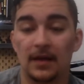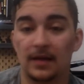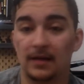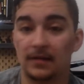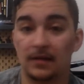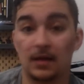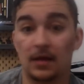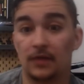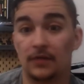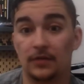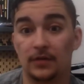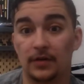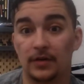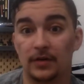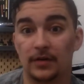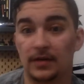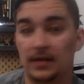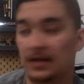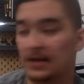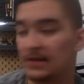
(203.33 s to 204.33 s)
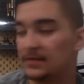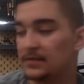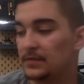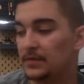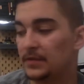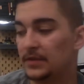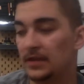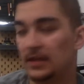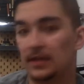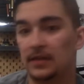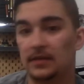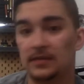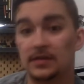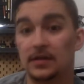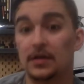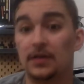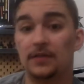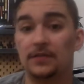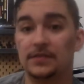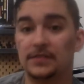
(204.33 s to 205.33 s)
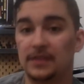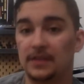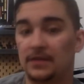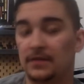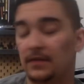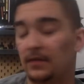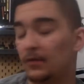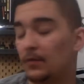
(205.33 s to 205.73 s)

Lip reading: I loved art class. We did a ton of stuff.